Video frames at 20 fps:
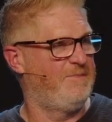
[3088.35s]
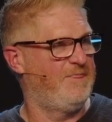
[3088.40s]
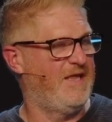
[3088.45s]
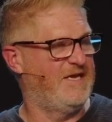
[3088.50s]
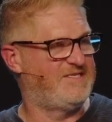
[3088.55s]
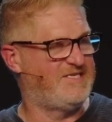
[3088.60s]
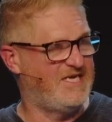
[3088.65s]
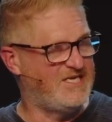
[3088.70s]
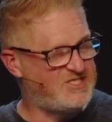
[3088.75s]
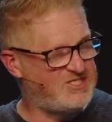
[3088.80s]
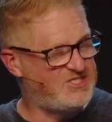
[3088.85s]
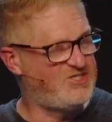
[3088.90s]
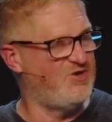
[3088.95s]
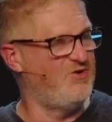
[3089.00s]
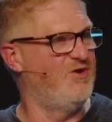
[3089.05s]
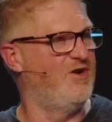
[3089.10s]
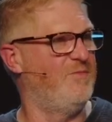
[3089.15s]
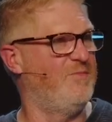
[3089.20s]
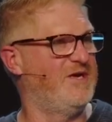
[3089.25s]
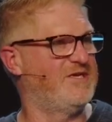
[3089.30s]
It's his
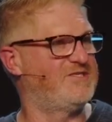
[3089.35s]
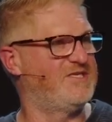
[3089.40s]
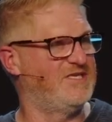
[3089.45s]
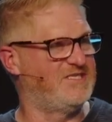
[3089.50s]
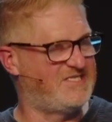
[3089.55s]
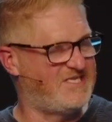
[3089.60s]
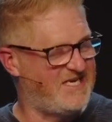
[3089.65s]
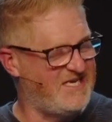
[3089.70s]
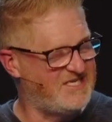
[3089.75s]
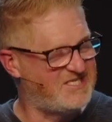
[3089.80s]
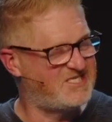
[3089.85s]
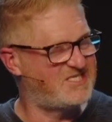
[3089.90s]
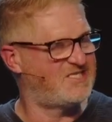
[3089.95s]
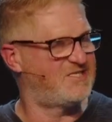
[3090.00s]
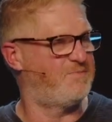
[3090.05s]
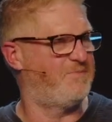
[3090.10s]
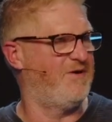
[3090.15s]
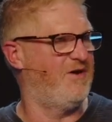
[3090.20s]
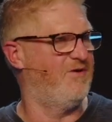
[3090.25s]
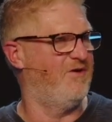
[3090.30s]
dunamis. It's his
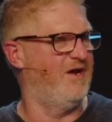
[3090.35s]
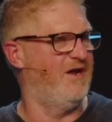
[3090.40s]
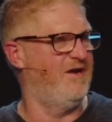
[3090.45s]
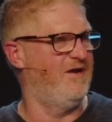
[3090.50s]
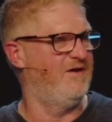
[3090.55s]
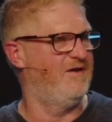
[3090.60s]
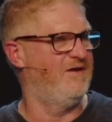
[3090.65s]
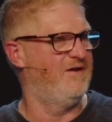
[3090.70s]
Spirit.